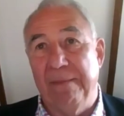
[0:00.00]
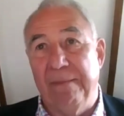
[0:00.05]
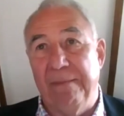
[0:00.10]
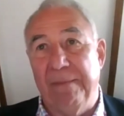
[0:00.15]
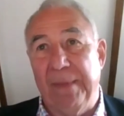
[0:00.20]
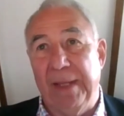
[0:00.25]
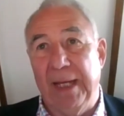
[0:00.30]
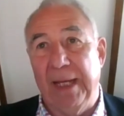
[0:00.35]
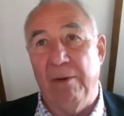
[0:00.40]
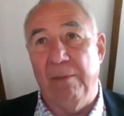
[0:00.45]

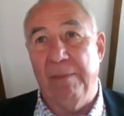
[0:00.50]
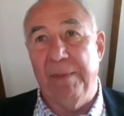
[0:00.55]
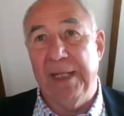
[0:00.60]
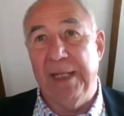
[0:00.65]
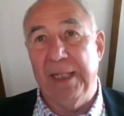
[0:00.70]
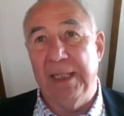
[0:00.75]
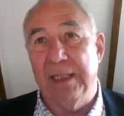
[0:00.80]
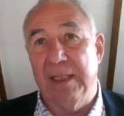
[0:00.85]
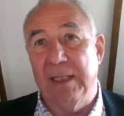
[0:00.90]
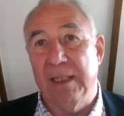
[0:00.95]

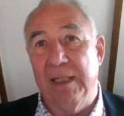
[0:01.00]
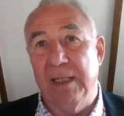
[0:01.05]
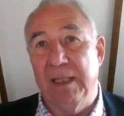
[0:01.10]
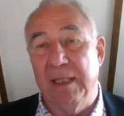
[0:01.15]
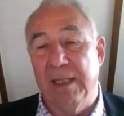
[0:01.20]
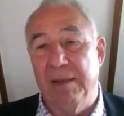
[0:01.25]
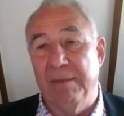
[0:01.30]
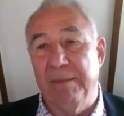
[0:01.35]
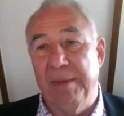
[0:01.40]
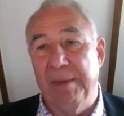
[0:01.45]
helping
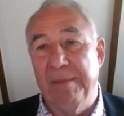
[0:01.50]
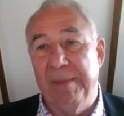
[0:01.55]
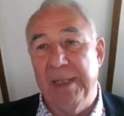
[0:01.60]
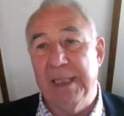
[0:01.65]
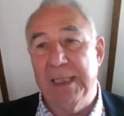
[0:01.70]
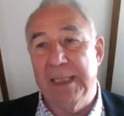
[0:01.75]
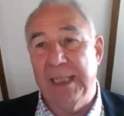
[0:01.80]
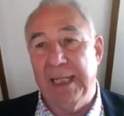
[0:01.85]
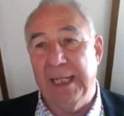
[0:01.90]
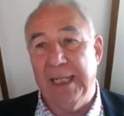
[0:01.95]
the
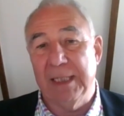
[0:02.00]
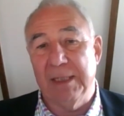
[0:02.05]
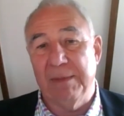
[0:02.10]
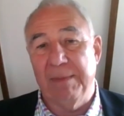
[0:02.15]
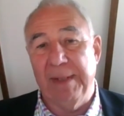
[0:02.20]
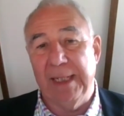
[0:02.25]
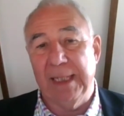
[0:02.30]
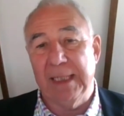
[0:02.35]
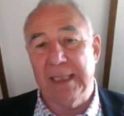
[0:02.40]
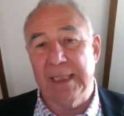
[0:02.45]
mobility
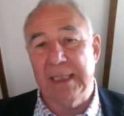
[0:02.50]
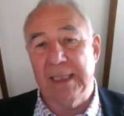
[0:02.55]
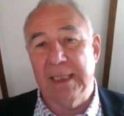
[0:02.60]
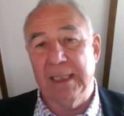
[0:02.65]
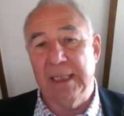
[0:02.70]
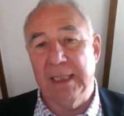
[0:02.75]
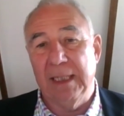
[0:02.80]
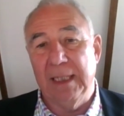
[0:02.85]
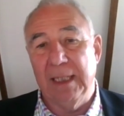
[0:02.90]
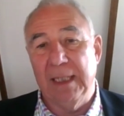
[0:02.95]
aspects.
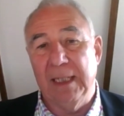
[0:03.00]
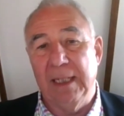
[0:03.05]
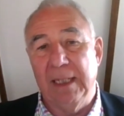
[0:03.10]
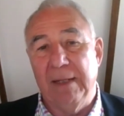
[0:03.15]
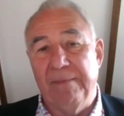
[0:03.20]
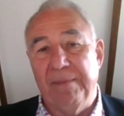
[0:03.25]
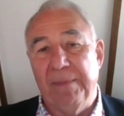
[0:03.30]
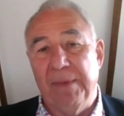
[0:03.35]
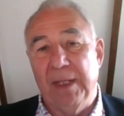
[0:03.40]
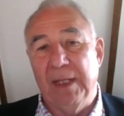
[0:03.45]

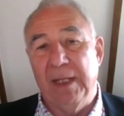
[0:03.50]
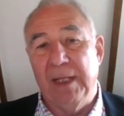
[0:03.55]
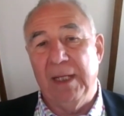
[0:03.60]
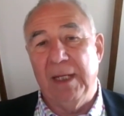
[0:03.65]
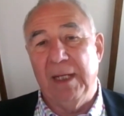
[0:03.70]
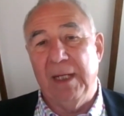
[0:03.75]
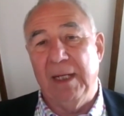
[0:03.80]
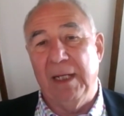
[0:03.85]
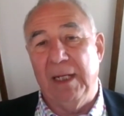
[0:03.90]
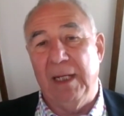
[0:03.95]

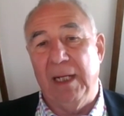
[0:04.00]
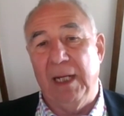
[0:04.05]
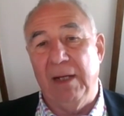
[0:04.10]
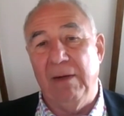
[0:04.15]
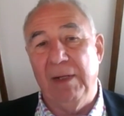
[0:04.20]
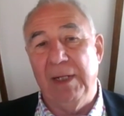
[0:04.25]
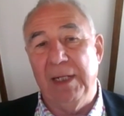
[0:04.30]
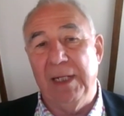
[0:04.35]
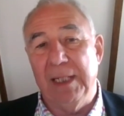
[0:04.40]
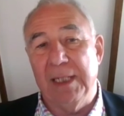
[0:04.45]

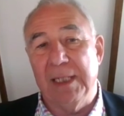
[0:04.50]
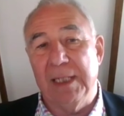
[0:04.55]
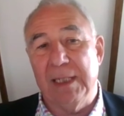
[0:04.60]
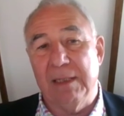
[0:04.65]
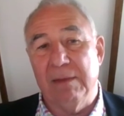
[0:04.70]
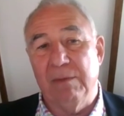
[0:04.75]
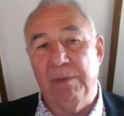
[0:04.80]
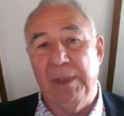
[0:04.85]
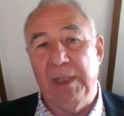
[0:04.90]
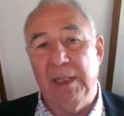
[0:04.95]
Loneliness,
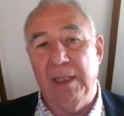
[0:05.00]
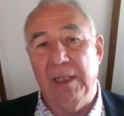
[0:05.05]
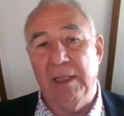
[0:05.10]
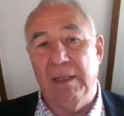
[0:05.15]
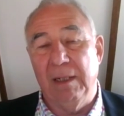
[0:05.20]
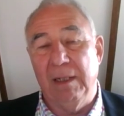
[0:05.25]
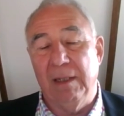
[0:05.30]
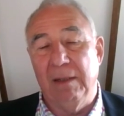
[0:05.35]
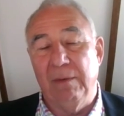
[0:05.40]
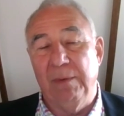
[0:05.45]
we're
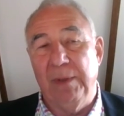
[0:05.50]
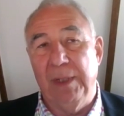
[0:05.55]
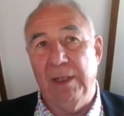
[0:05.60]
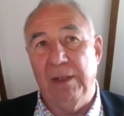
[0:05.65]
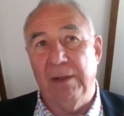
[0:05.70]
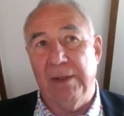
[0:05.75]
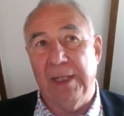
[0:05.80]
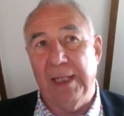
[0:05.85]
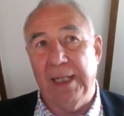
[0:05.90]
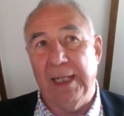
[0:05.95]

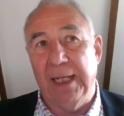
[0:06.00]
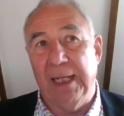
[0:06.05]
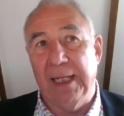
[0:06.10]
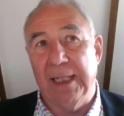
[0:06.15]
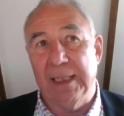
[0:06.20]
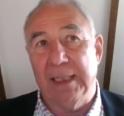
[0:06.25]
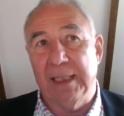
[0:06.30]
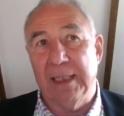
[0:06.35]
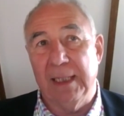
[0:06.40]
looking at